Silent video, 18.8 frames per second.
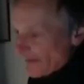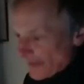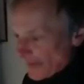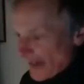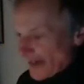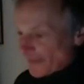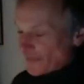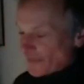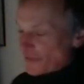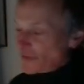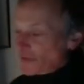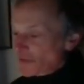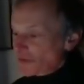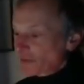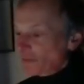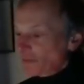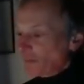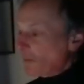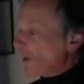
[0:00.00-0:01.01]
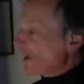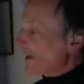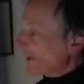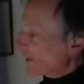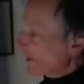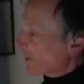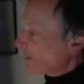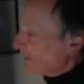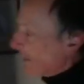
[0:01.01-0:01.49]
nav system
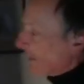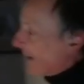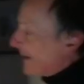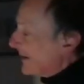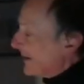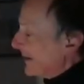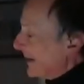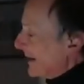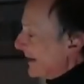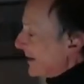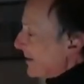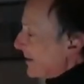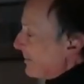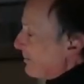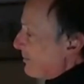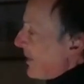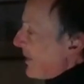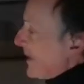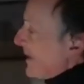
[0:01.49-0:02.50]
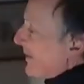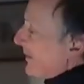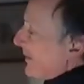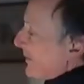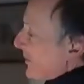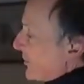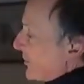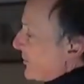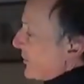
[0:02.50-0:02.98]
works by comparing
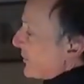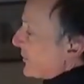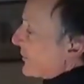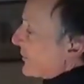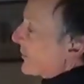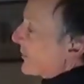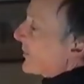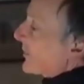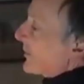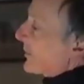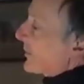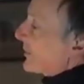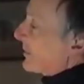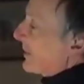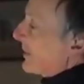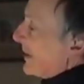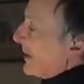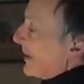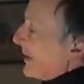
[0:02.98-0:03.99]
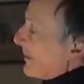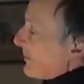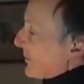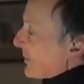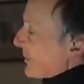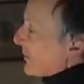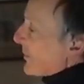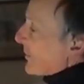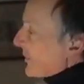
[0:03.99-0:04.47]
the distance
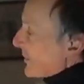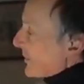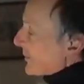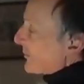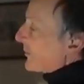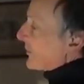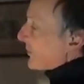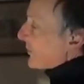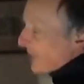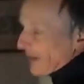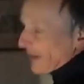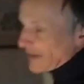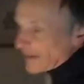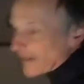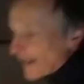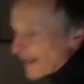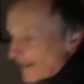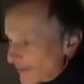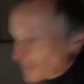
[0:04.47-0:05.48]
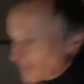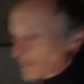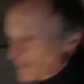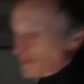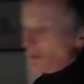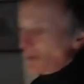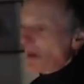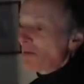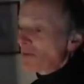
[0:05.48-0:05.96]
to the different satellites, which
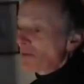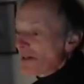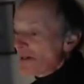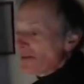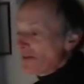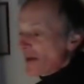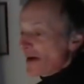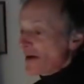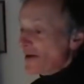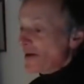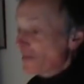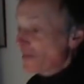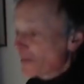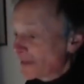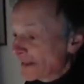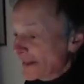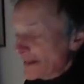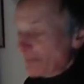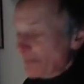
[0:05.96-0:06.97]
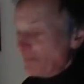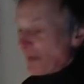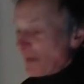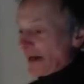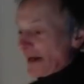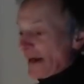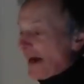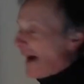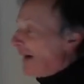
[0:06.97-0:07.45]
you only know
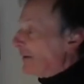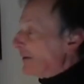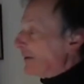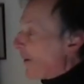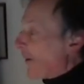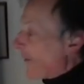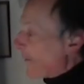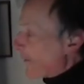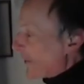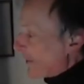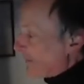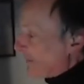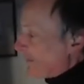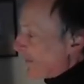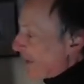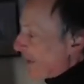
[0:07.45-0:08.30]
by how long the